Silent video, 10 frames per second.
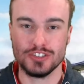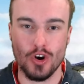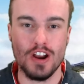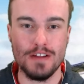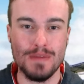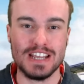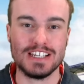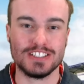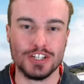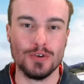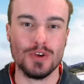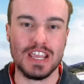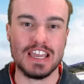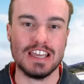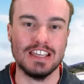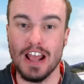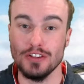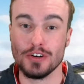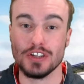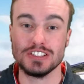trying to make it two here
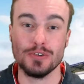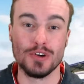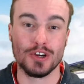and looking to